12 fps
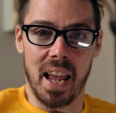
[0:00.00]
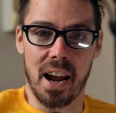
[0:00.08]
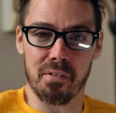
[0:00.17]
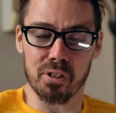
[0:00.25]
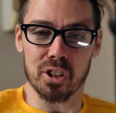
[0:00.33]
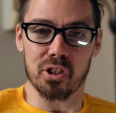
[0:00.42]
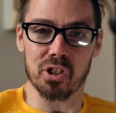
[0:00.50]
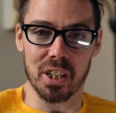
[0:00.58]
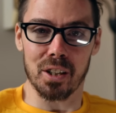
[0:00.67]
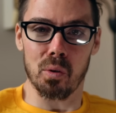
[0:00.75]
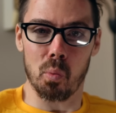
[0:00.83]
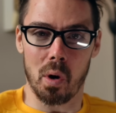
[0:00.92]
Every
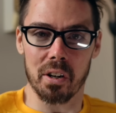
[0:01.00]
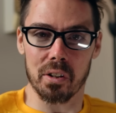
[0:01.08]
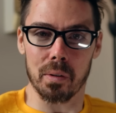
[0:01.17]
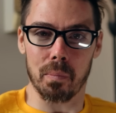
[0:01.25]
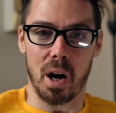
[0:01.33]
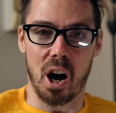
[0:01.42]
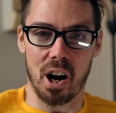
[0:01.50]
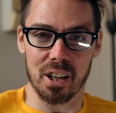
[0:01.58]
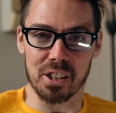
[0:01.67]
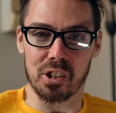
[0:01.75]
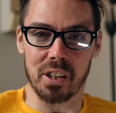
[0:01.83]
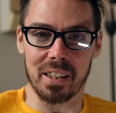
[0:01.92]
single one of them
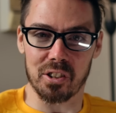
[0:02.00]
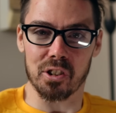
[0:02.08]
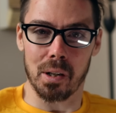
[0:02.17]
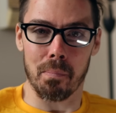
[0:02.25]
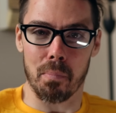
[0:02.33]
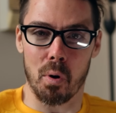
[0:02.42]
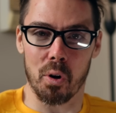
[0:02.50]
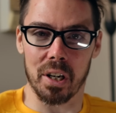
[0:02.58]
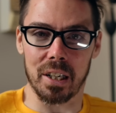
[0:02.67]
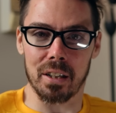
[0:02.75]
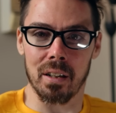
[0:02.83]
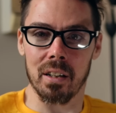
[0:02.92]
hunts at some
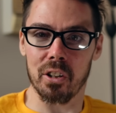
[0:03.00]
point.